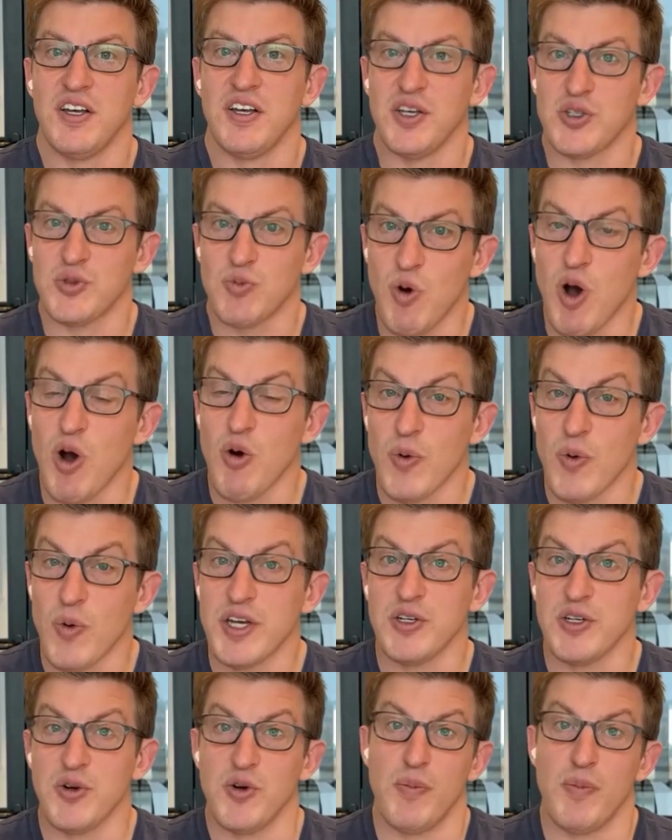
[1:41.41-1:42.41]
is what
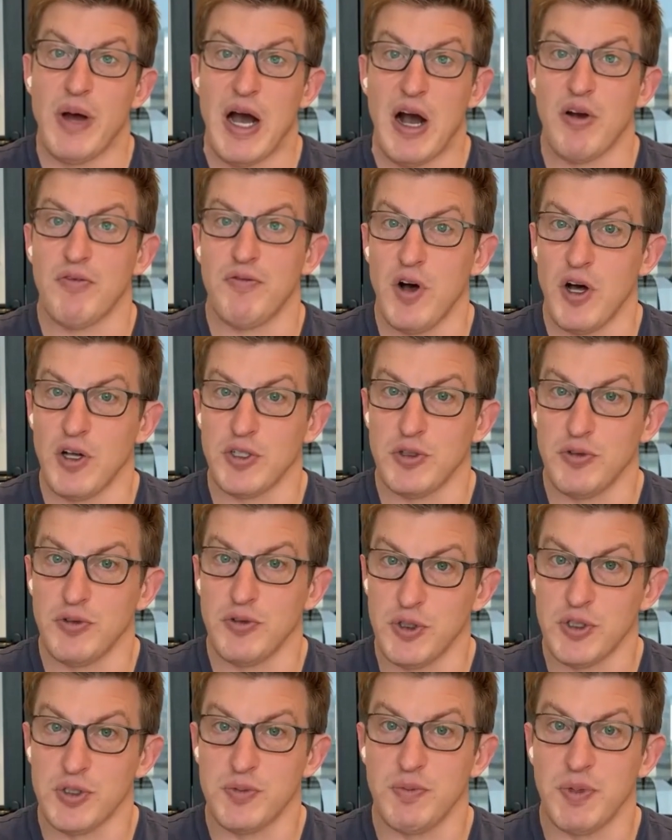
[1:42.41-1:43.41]
we do about
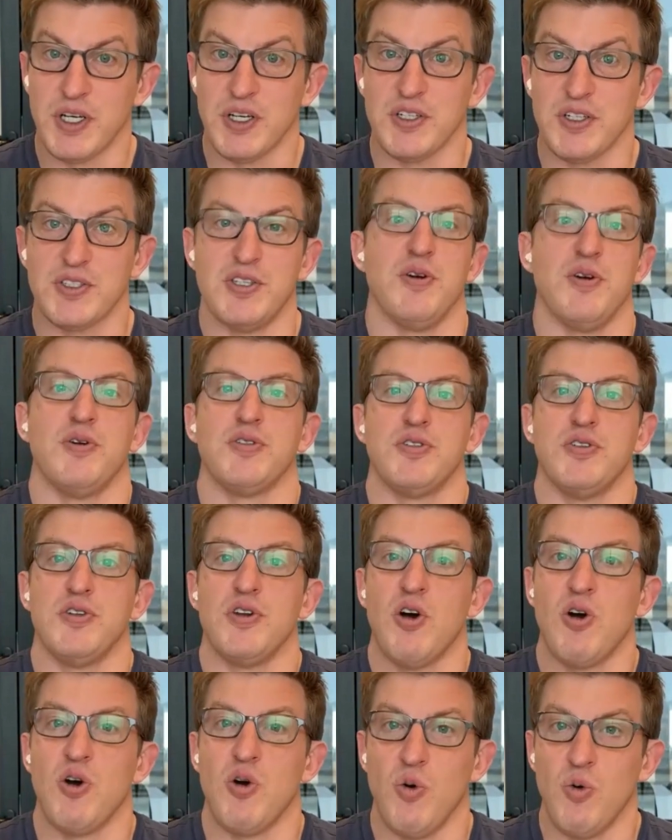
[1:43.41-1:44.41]
fossil fuels because there is
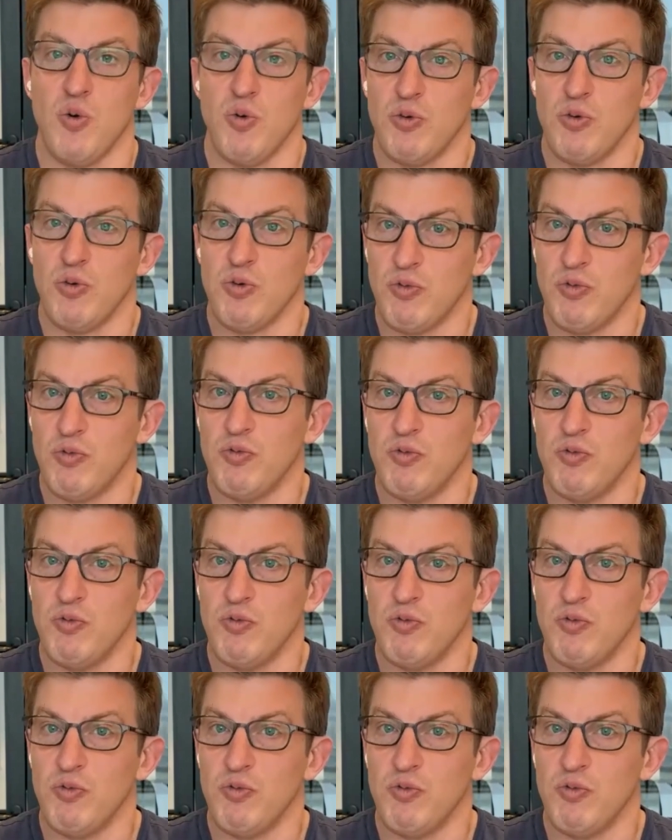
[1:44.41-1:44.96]
no